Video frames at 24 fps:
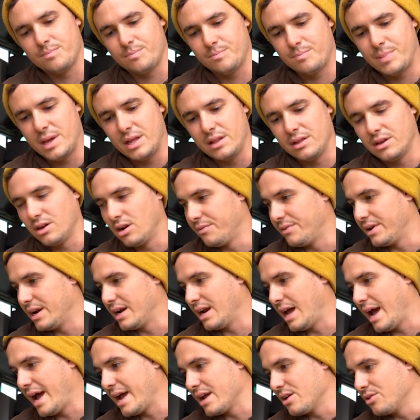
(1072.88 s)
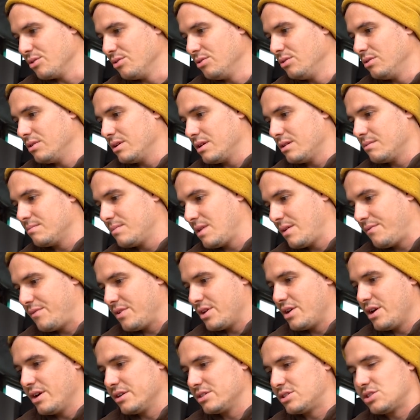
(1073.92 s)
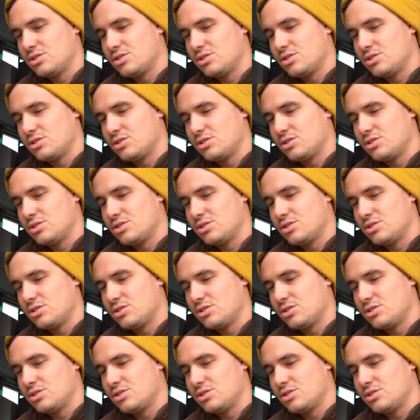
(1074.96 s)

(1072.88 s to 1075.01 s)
peeling it off at an angle. If you go